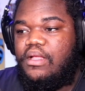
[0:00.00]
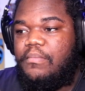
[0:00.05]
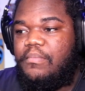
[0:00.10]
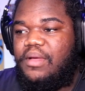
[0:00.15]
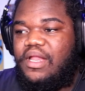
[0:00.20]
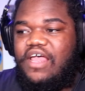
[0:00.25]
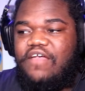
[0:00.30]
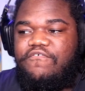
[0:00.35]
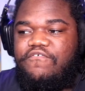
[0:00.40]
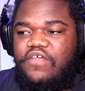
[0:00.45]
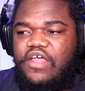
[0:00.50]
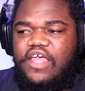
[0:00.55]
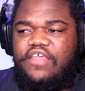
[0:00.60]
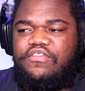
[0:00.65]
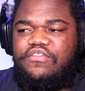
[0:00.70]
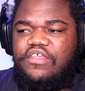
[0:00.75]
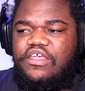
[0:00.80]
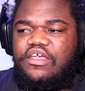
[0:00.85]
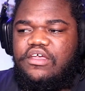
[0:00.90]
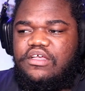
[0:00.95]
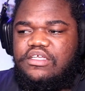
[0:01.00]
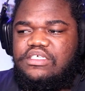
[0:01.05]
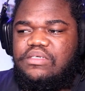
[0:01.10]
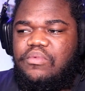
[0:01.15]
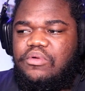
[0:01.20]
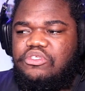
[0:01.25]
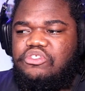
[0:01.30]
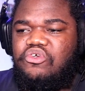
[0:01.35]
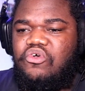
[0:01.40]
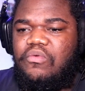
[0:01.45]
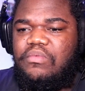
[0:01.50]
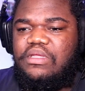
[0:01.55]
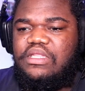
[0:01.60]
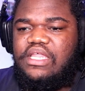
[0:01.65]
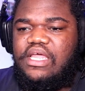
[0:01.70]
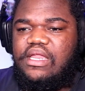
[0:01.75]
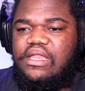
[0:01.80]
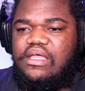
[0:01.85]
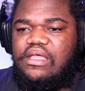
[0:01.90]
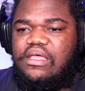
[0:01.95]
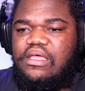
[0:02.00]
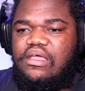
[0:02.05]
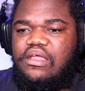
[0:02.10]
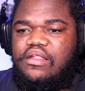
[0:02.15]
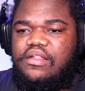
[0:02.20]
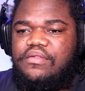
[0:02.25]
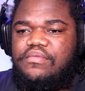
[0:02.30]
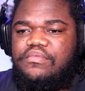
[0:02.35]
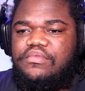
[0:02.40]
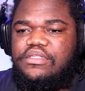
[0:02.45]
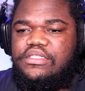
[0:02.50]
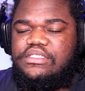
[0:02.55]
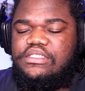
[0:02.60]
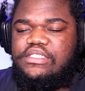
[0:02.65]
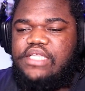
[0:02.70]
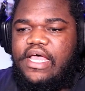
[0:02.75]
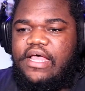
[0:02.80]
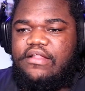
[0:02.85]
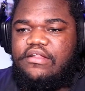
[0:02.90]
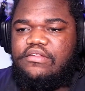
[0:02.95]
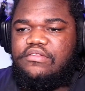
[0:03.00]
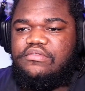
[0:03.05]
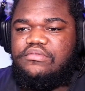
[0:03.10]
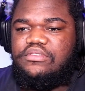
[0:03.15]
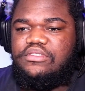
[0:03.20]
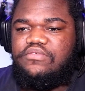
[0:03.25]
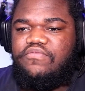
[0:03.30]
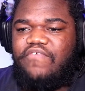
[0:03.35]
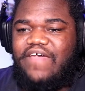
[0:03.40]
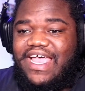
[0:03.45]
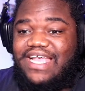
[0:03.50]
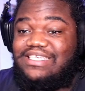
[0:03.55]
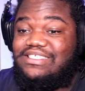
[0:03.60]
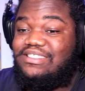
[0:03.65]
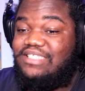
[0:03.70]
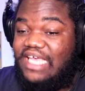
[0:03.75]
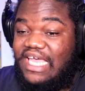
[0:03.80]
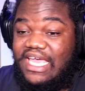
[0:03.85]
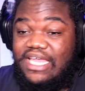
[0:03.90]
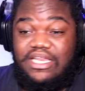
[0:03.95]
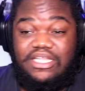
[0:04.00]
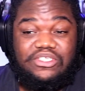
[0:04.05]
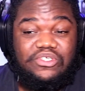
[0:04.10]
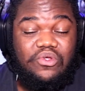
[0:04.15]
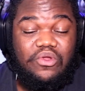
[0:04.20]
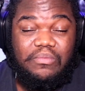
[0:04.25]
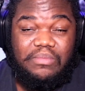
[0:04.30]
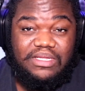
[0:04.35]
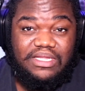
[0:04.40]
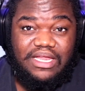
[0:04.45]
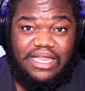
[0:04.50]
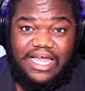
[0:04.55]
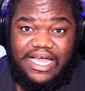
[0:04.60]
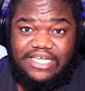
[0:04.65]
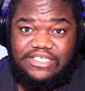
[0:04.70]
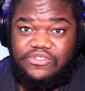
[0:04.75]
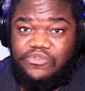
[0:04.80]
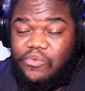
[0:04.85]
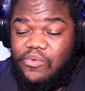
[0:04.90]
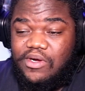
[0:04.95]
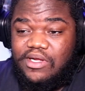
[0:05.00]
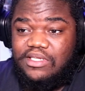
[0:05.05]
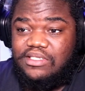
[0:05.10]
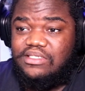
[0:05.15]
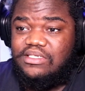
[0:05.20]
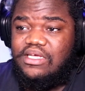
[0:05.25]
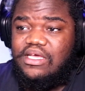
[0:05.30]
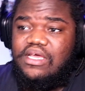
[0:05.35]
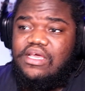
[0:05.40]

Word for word: But I I think someone told me that uh that Fast Ten is going to be the last one.